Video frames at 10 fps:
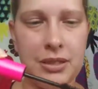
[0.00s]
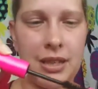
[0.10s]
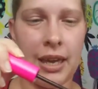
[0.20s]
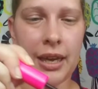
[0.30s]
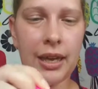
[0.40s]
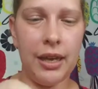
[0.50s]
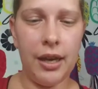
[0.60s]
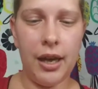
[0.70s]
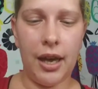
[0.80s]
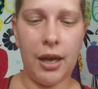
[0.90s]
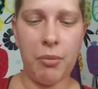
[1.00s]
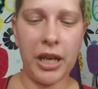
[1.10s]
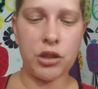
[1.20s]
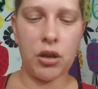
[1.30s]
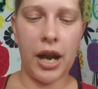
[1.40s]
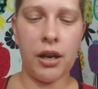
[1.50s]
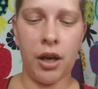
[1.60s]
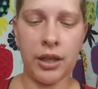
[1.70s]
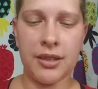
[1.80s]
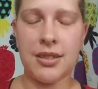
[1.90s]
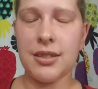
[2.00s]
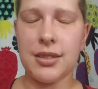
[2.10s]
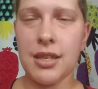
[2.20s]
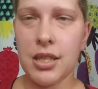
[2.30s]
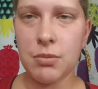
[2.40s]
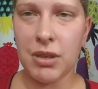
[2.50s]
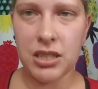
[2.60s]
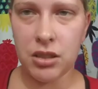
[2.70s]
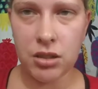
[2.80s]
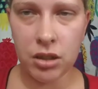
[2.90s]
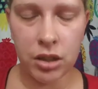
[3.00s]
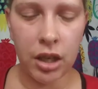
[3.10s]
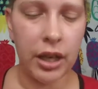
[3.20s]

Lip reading: say. I might try it on because since it's my sister-in-law,